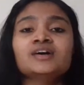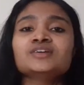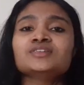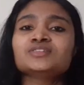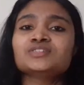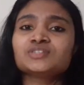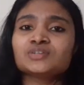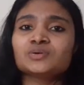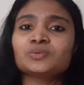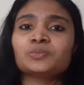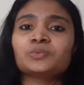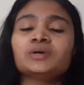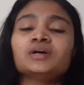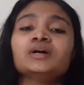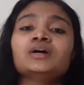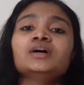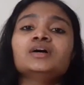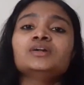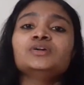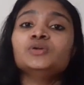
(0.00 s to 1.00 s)
So
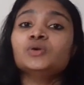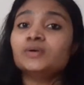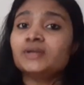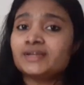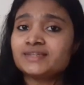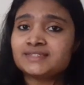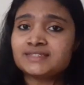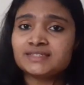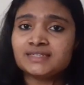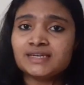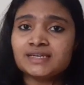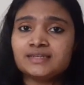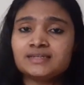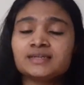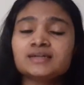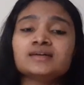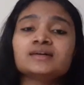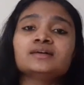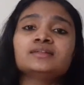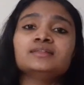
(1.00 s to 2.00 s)
don't hesitate
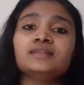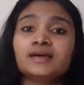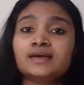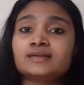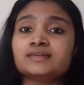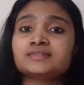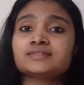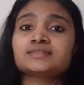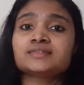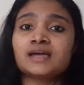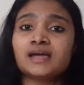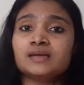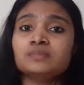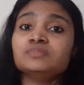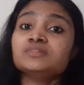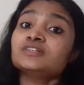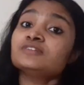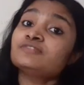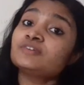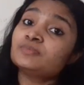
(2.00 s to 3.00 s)
there is
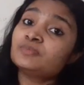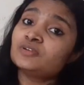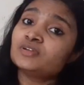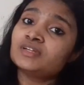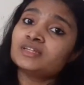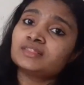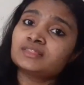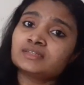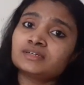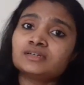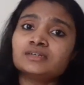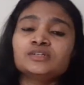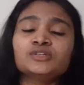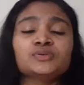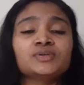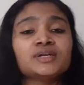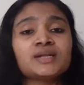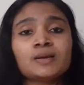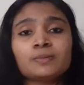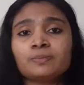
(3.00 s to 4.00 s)
time till February 3rd. You
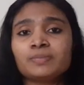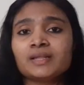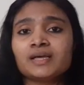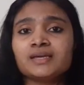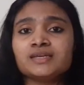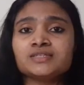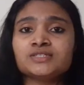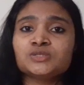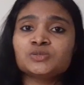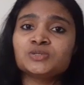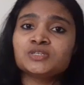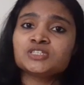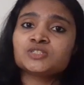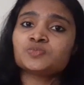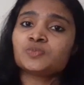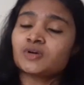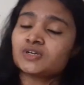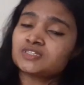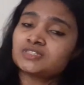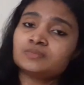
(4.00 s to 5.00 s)
can apply as soon as
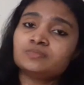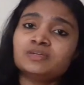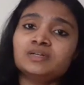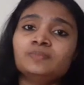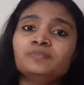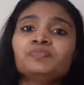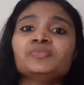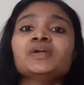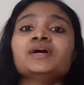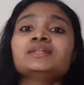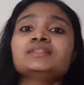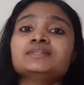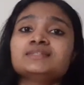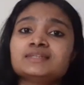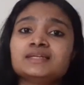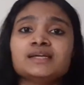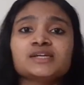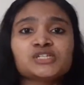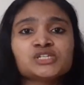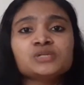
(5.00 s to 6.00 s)
possible. The
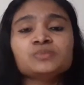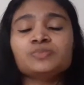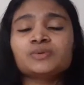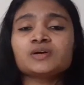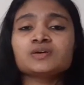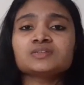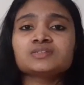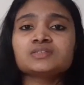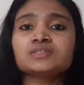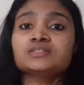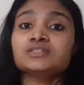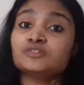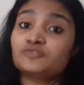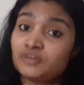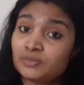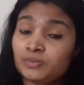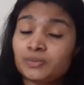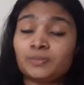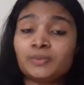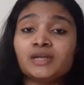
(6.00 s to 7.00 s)
selection process, if
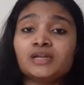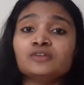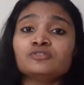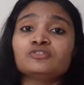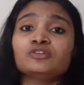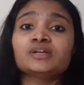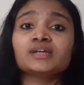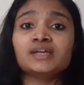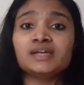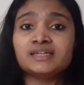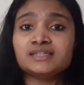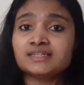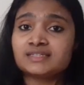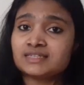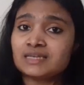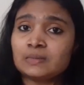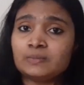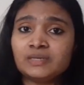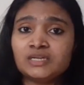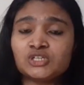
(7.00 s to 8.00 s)
you're preparing for GATE
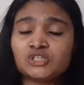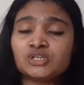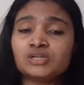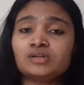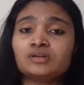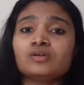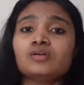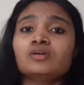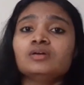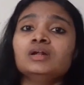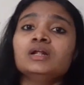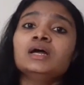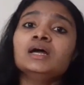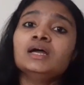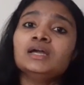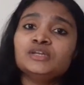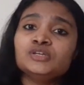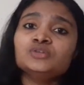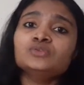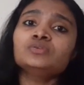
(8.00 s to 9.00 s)
examination and all,
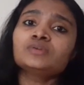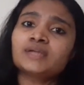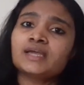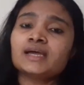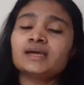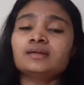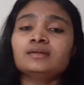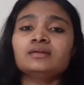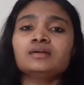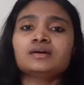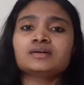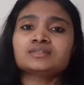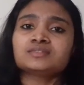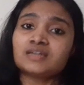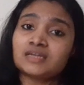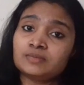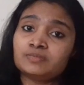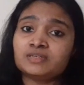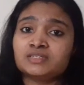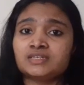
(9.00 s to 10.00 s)
you can uh,
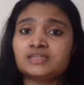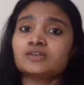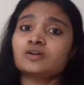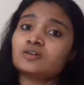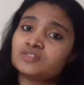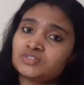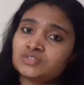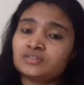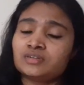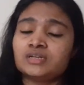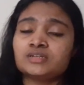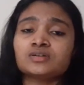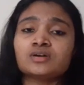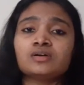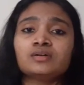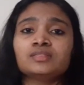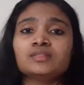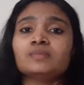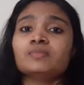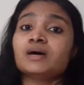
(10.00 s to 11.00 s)
side by side concentrate
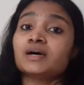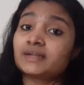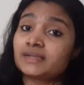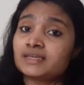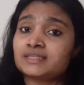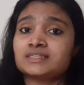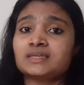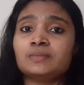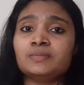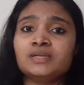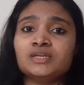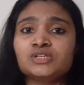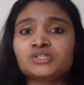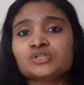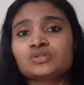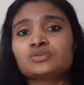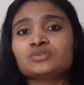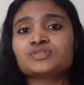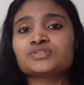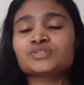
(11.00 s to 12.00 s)
on the BARC
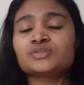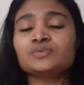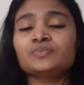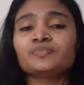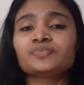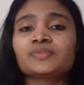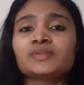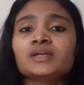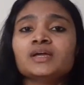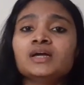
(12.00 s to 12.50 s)
examination also.